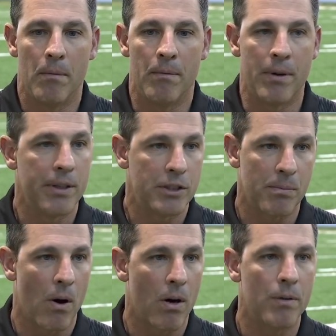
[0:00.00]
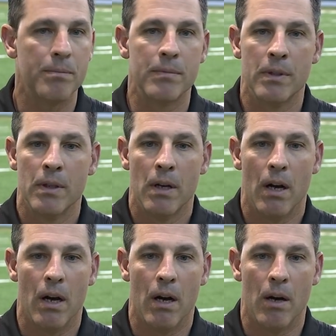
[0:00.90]
very smart,
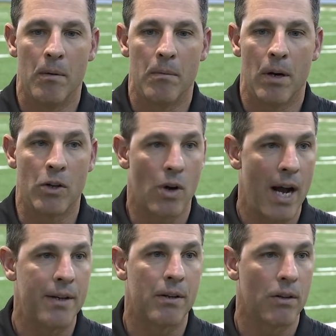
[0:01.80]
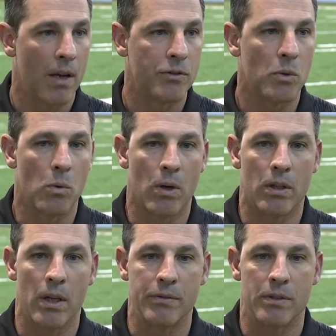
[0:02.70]
a grinder, loves to
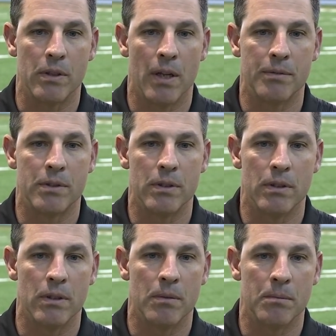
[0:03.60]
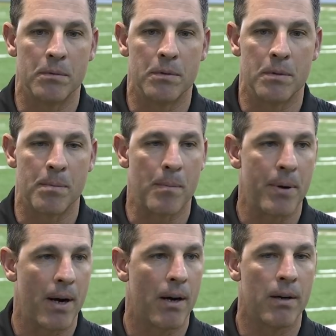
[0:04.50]
work, loves to
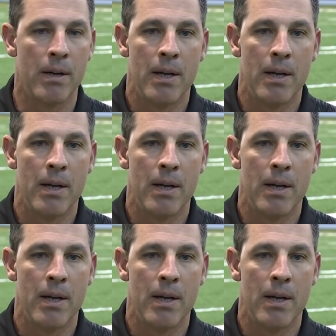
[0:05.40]
prepare.